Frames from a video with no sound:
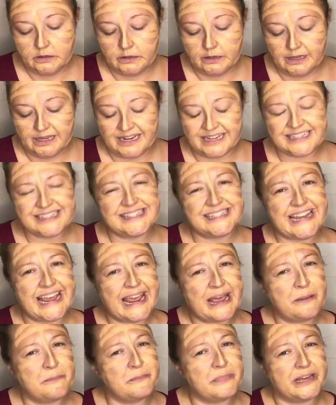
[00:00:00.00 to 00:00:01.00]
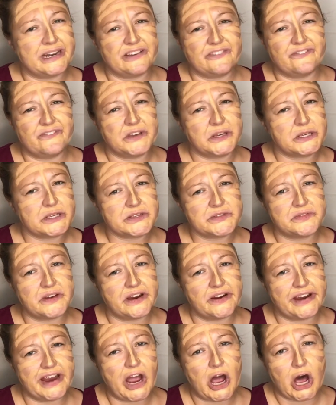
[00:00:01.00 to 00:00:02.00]
It is damp, but it feels
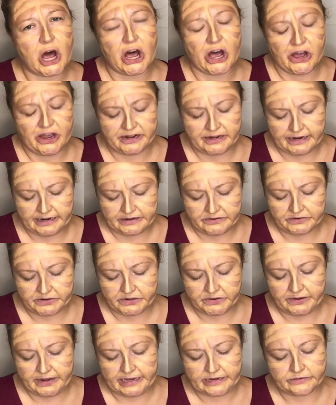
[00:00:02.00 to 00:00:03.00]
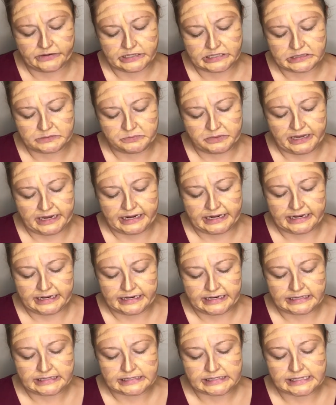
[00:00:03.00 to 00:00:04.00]
very odd. I don't know how to explain it.
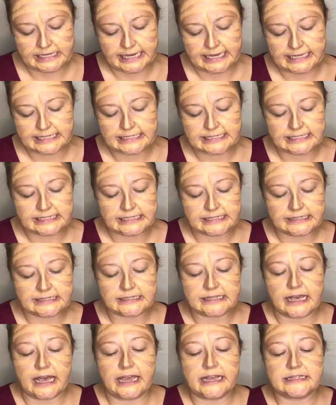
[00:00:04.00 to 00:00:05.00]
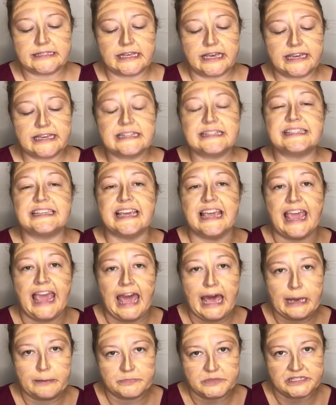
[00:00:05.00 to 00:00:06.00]
It's like it's inside, it's like it's
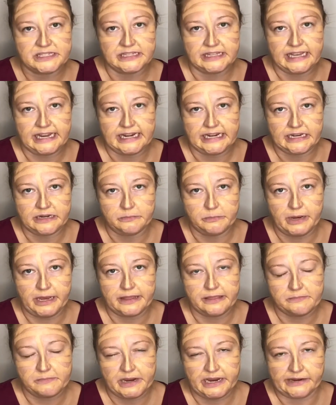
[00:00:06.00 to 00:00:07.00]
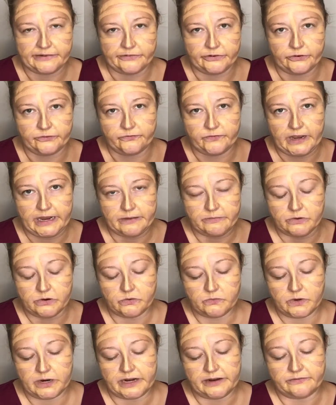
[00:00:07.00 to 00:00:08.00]
encapsulated by the
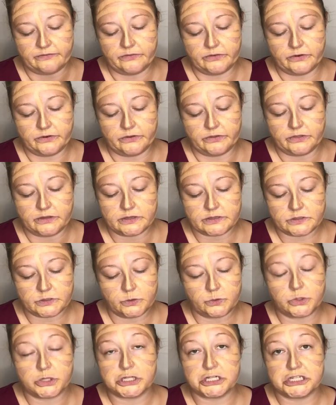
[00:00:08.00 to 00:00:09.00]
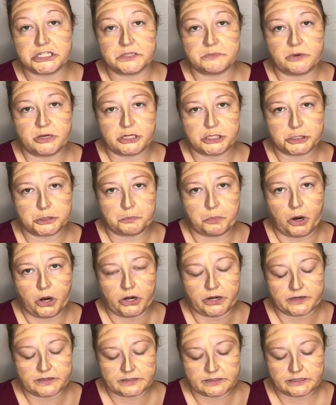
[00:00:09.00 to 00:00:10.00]
microfiber, whatever the squishy sponge
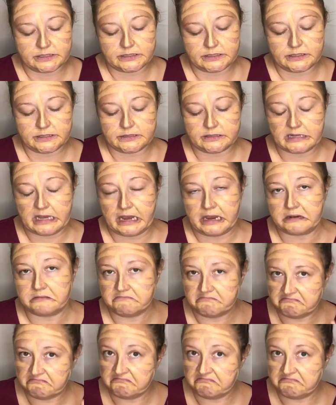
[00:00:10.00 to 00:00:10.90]
part is that's inside.